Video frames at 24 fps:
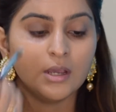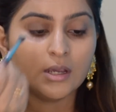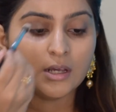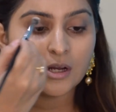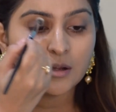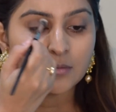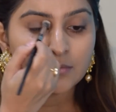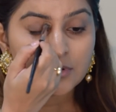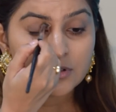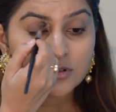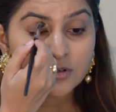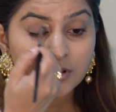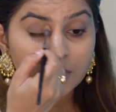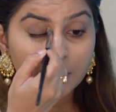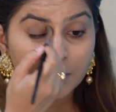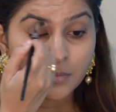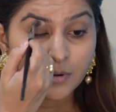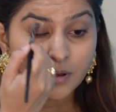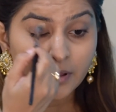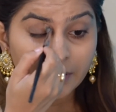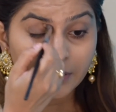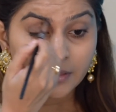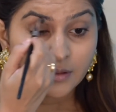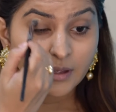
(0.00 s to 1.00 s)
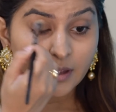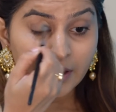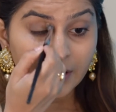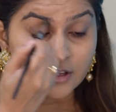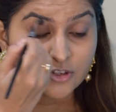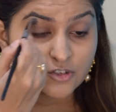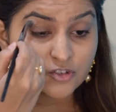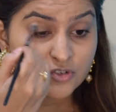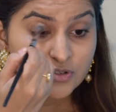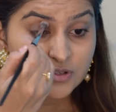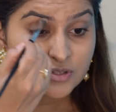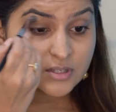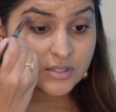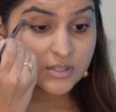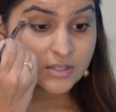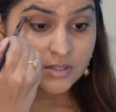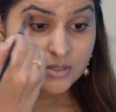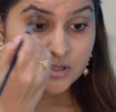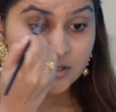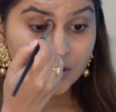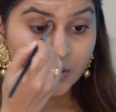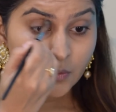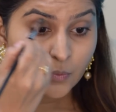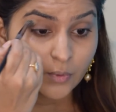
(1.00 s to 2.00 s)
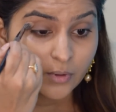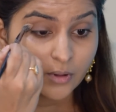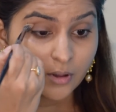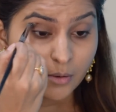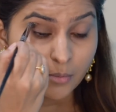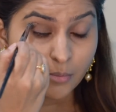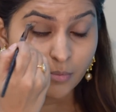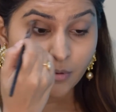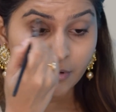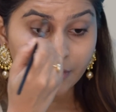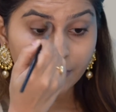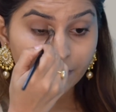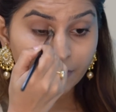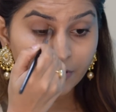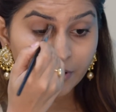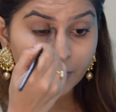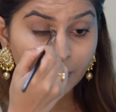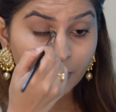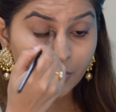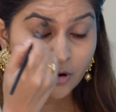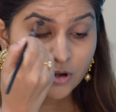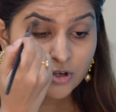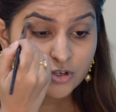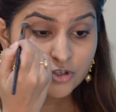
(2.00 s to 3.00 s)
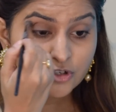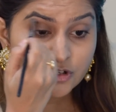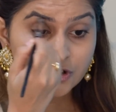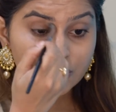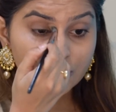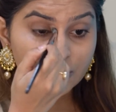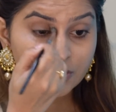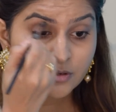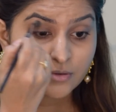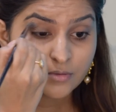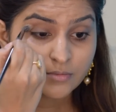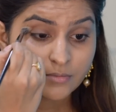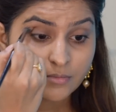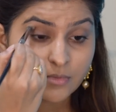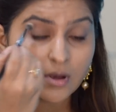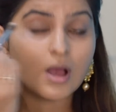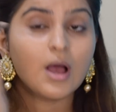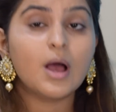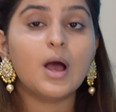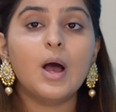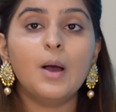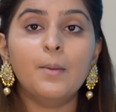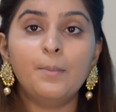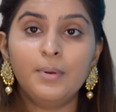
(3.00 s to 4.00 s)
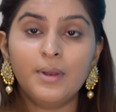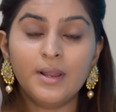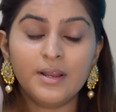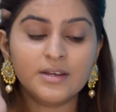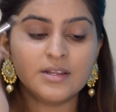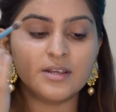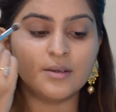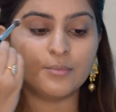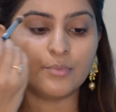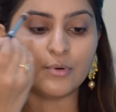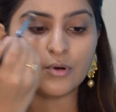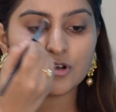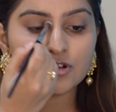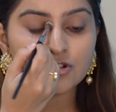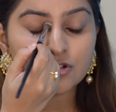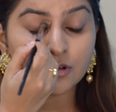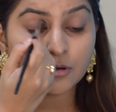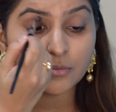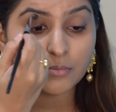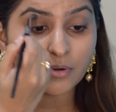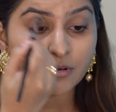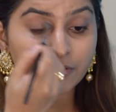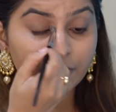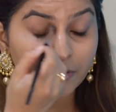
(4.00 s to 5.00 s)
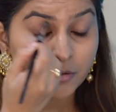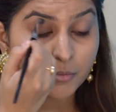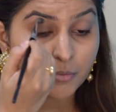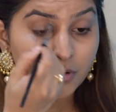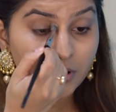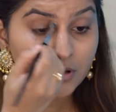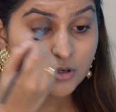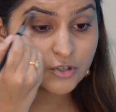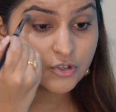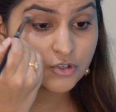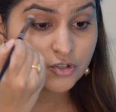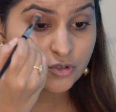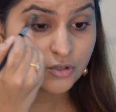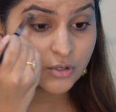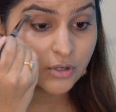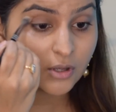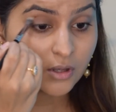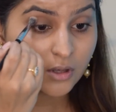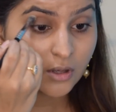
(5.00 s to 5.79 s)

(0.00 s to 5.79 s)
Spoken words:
I'm just going to blend the edges with a buffing brush. A blending brush, not buffing brush.